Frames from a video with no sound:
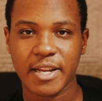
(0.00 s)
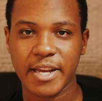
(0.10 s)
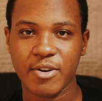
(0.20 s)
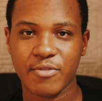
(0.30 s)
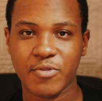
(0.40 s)

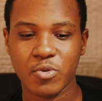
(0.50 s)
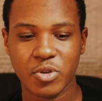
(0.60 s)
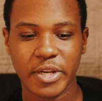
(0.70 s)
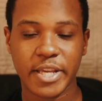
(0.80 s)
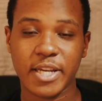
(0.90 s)
lay of all
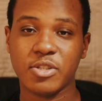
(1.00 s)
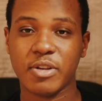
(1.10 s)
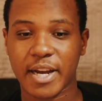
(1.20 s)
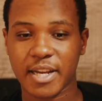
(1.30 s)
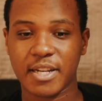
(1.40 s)
your gear
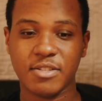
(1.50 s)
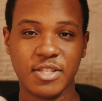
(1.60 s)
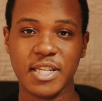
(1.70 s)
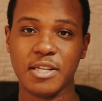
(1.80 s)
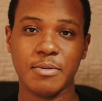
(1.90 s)
so I can
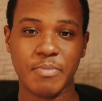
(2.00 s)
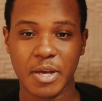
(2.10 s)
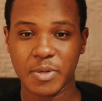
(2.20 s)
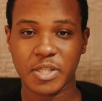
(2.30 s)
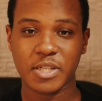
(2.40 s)
see the
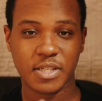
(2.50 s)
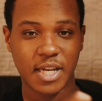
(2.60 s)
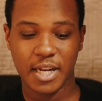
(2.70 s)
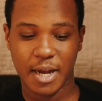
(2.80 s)
images and